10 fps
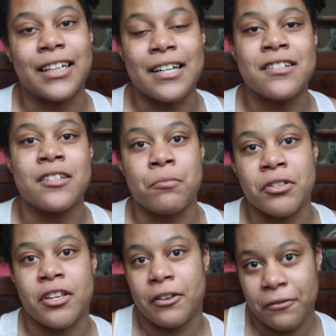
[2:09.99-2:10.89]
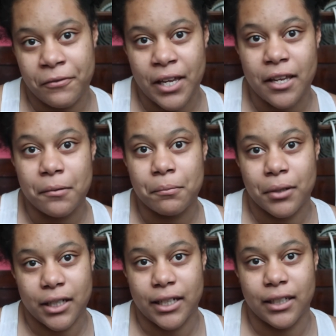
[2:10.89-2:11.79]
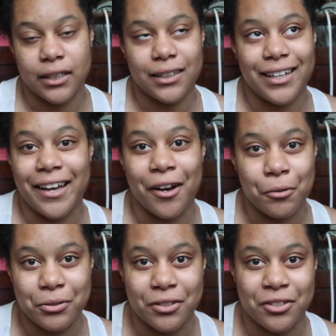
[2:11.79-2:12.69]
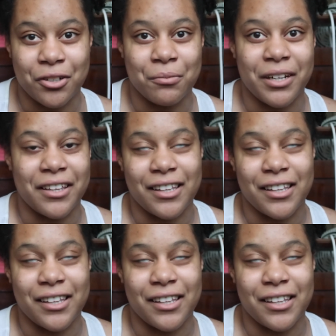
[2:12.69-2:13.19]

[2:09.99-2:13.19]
Yes, it smells like feet, but it helps with so many